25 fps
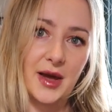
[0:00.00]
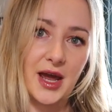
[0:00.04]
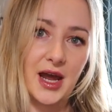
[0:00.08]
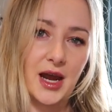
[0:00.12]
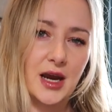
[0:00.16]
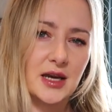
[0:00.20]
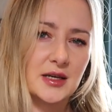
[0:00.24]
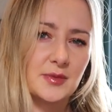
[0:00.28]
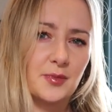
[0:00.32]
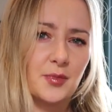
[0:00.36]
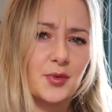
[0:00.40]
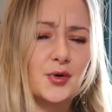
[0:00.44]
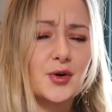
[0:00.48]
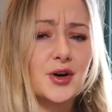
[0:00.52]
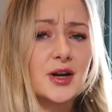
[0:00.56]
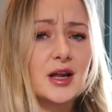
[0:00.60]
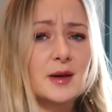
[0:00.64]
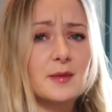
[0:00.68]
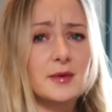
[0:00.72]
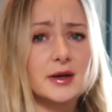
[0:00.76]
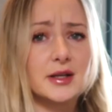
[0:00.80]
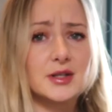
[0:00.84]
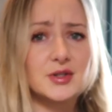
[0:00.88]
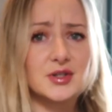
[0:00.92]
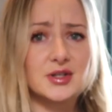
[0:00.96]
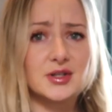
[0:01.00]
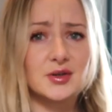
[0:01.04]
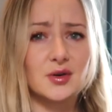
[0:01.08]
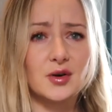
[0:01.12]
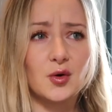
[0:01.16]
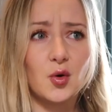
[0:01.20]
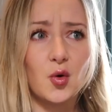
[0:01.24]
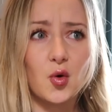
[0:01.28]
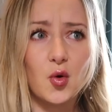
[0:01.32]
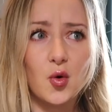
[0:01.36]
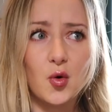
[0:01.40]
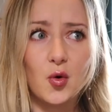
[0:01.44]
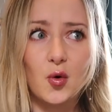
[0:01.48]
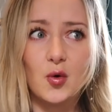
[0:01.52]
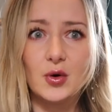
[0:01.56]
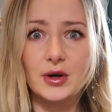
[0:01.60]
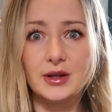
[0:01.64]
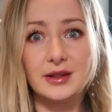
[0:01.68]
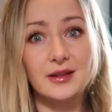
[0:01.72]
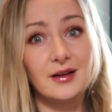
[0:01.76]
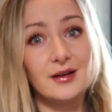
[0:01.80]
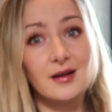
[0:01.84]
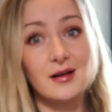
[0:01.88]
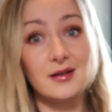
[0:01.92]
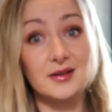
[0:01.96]
paid pretty much all
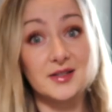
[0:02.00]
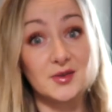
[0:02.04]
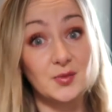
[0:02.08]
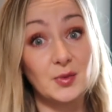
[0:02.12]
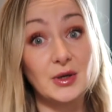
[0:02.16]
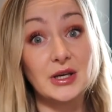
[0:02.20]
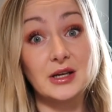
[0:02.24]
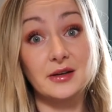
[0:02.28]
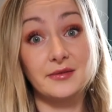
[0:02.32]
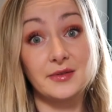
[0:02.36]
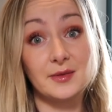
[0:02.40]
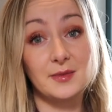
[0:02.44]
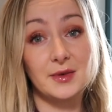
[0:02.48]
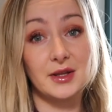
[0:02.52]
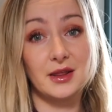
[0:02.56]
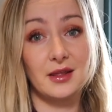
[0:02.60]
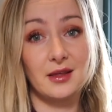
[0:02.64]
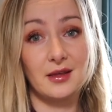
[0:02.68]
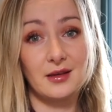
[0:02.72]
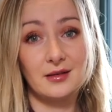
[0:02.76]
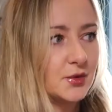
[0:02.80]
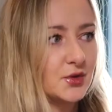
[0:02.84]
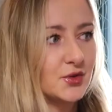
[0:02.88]
in the last week of the month.